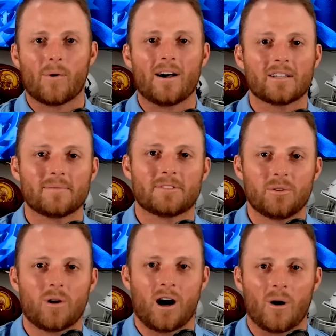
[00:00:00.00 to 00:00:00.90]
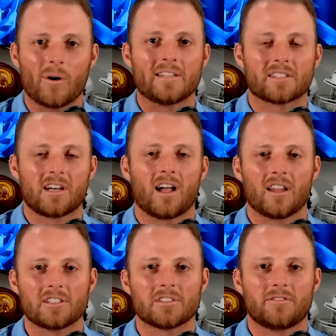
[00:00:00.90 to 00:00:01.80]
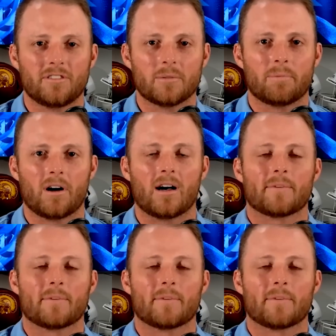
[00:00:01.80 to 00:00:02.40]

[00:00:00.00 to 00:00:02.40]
welcome to Always College Football.